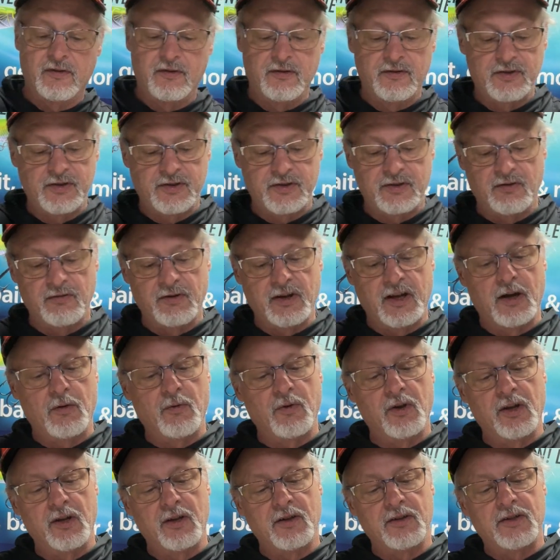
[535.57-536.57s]
So now we're
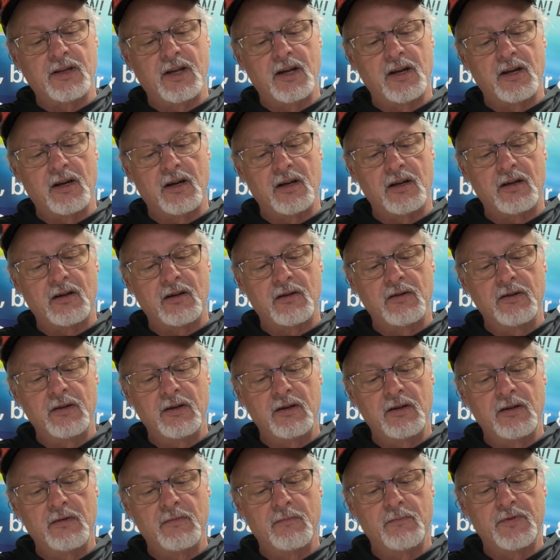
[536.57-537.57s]
going to take our
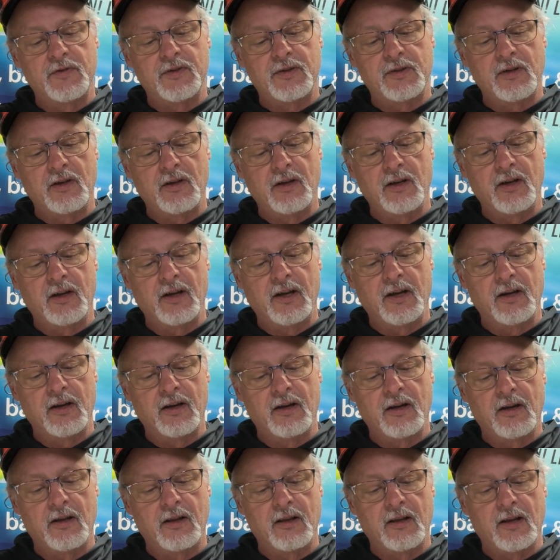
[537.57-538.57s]
clips and
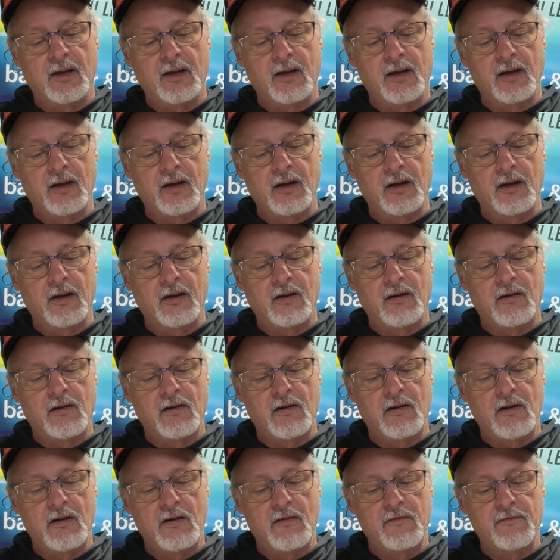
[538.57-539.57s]
cut that
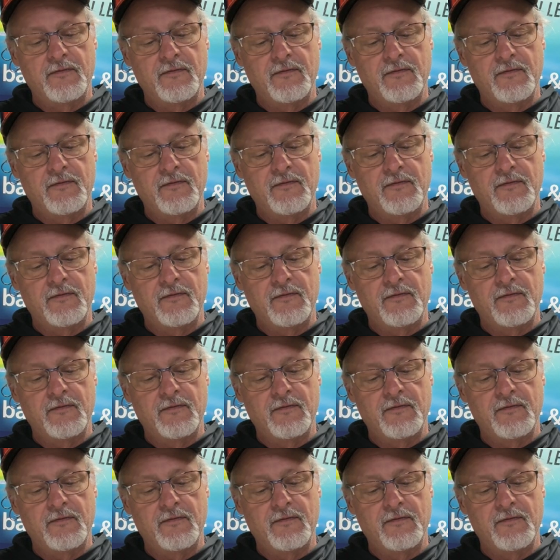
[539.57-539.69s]
off.